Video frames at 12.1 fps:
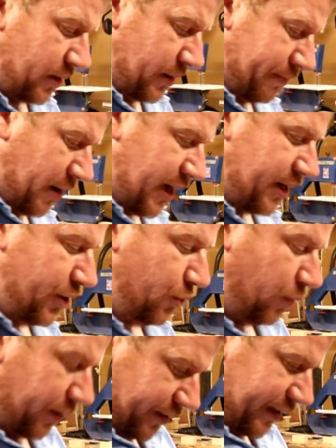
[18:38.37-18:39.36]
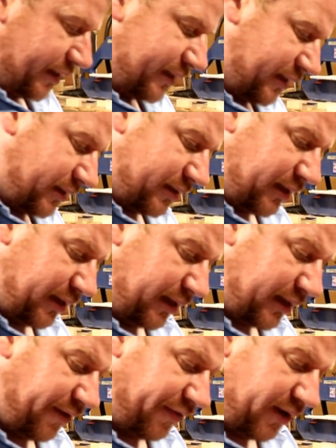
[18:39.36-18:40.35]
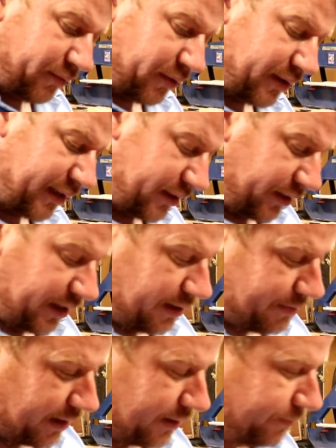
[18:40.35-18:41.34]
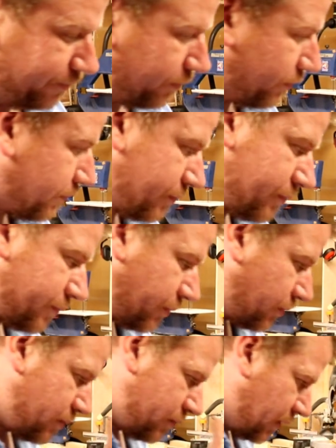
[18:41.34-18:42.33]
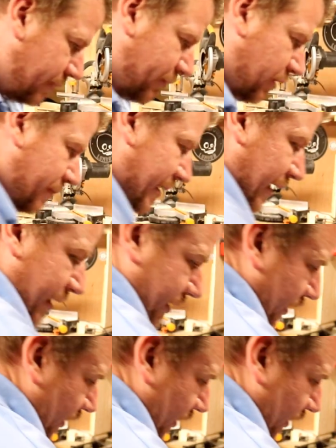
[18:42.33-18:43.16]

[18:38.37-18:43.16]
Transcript: buy a new one of these, because I think I'll find one of these on eBay. But at the minute I